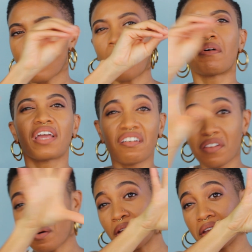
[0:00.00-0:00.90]
I'm gonna give
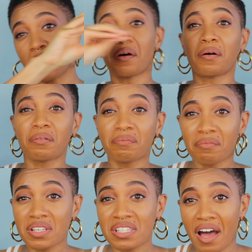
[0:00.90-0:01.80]
you a little
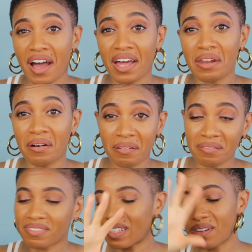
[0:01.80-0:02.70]
side
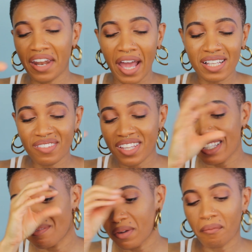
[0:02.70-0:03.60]
note. You didn't ask for
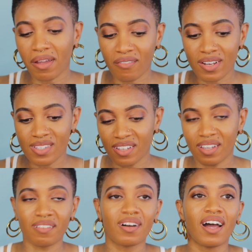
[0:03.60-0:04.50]
this, but I'm giving it to
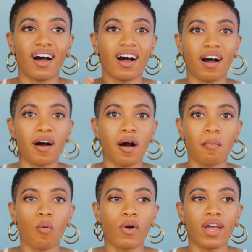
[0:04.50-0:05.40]
you.
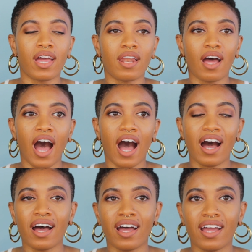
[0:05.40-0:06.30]
When
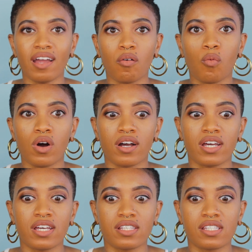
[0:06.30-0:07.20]
I
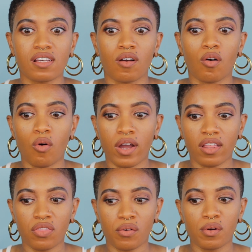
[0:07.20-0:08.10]
was
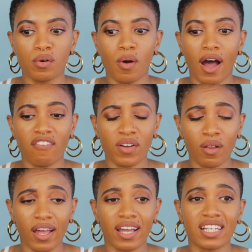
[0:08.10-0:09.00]
going through, I
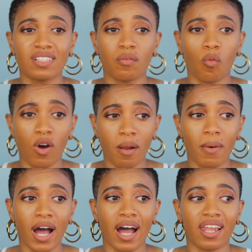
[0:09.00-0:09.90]
feel like one of
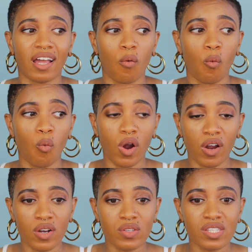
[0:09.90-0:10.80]
my
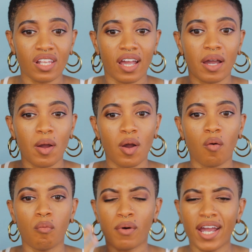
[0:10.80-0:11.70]
worst
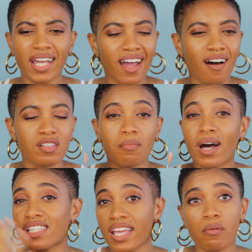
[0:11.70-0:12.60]
breakouts,
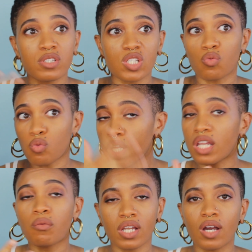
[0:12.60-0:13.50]
my skin was just
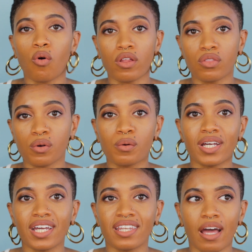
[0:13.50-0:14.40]
really going through
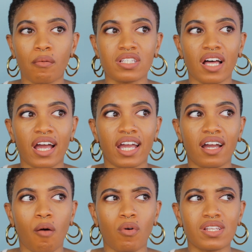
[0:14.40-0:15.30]
it. That was I
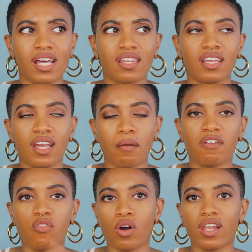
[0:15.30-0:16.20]
want to say the year
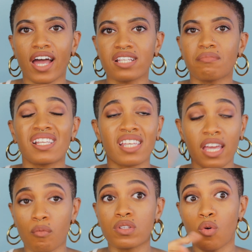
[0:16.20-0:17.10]
before last, my
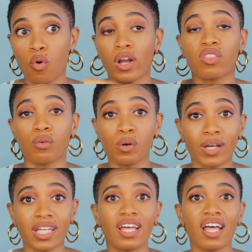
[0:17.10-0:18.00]
skin was going through
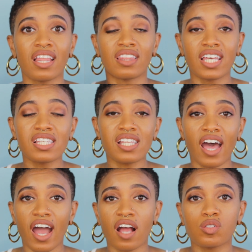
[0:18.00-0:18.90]
it. This
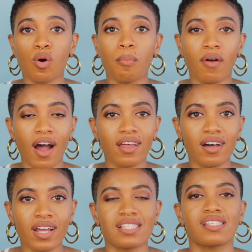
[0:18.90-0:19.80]
actual
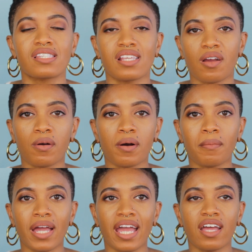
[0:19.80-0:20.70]
product is a
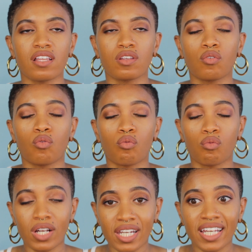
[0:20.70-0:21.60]
serum. It
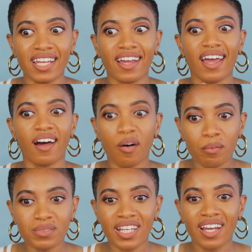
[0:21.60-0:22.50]
really
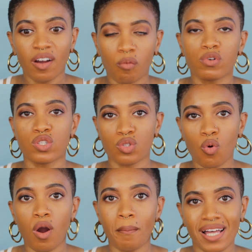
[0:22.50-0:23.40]
helped
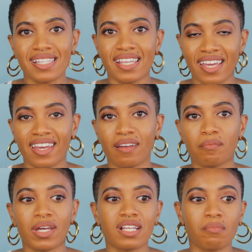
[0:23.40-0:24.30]
restore my
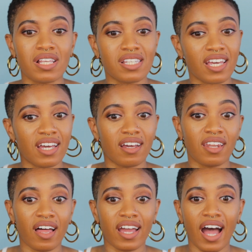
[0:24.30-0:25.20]
skin because my
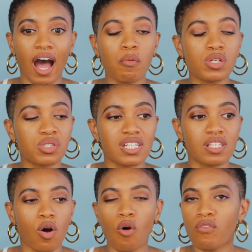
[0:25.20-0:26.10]
skin, I was
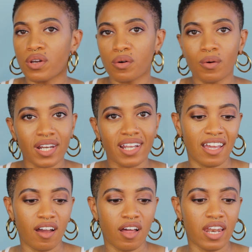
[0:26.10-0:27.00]
just overdoing
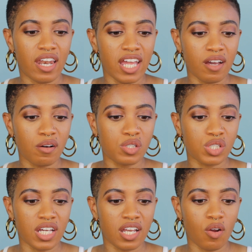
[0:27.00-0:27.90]
it.
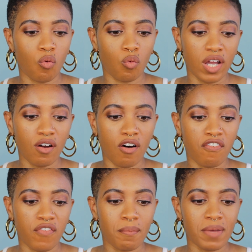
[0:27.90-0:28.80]
Neogen Real
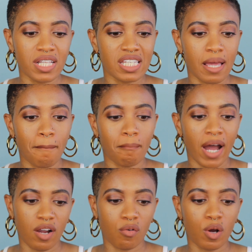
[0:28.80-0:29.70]
Fermented
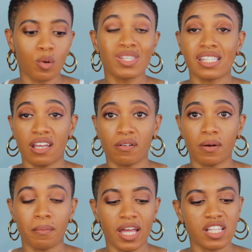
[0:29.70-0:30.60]
Micro
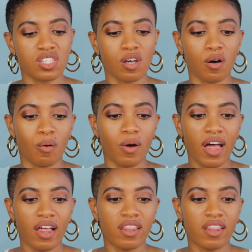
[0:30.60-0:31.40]
Serum. And so